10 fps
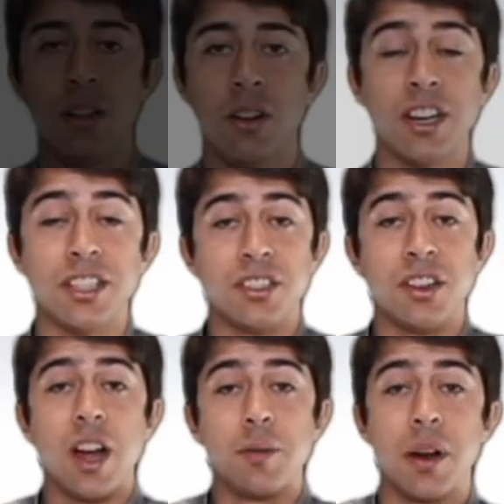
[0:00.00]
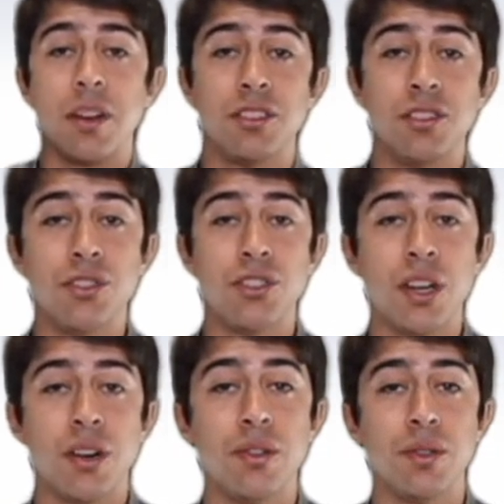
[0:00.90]
Alright, so now I'm going to
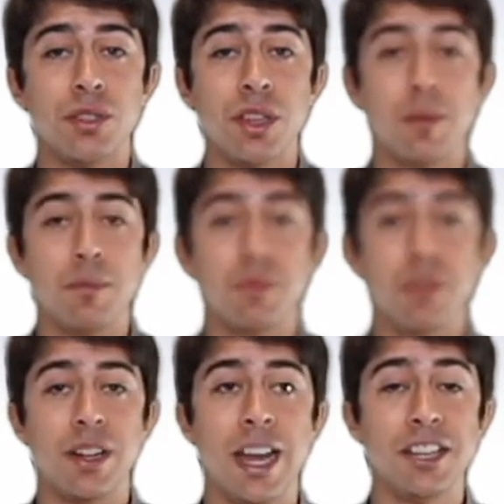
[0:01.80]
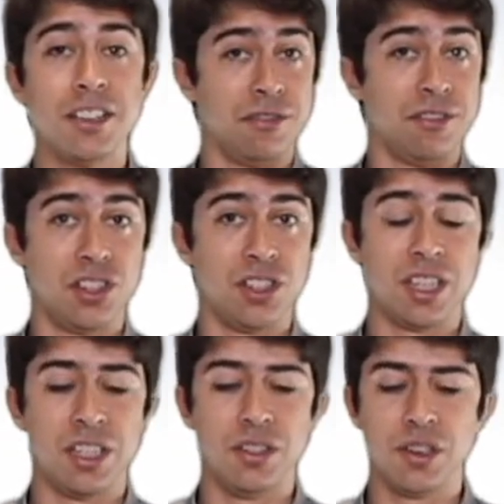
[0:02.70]
show you some editing features
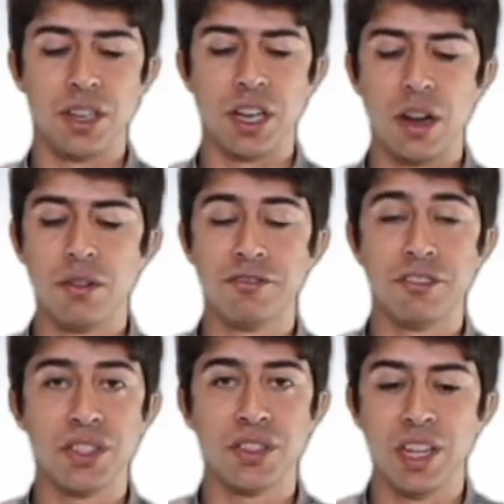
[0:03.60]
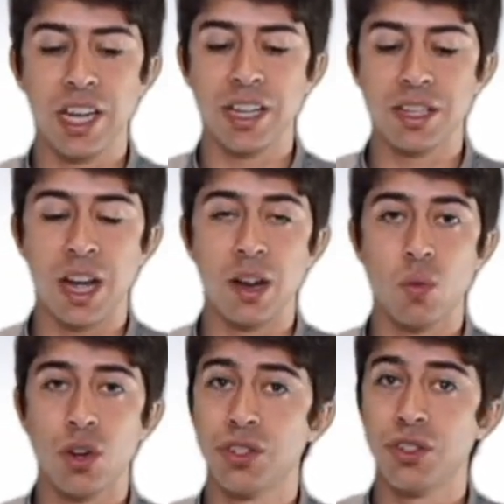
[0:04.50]
that you can go. First thing is I
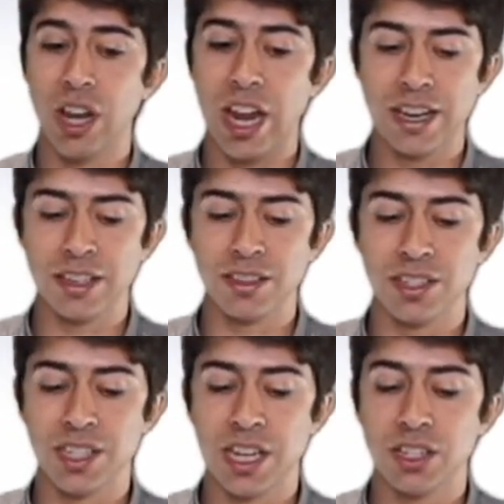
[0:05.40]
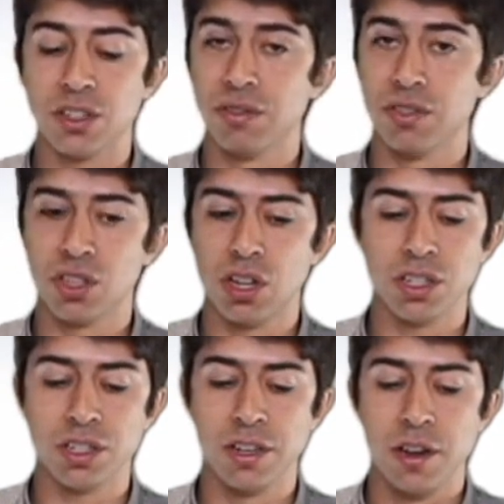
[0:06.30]
want to edit the sketch of the
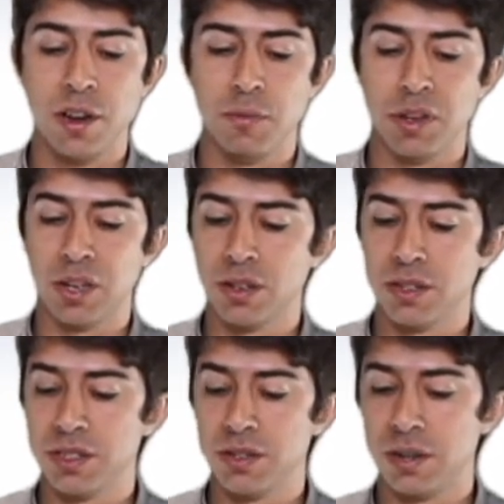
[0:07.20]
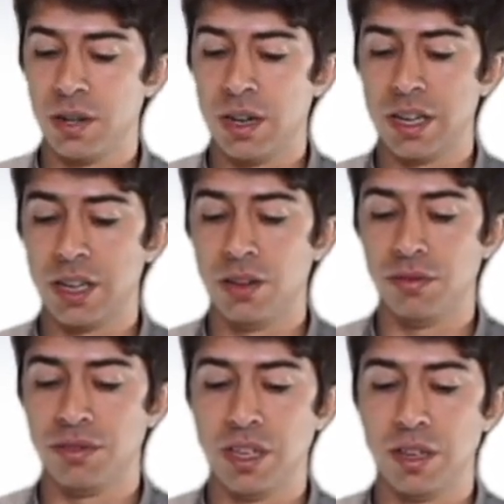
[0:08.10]
slot, because like
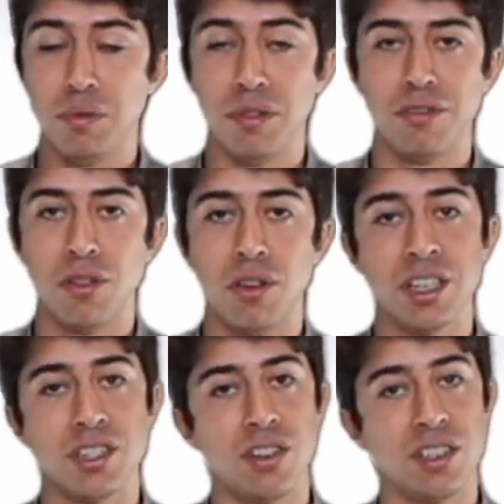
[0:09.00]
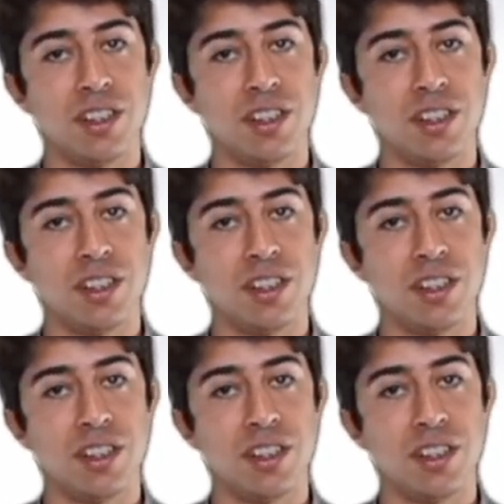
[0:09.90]
you've seen before, it's not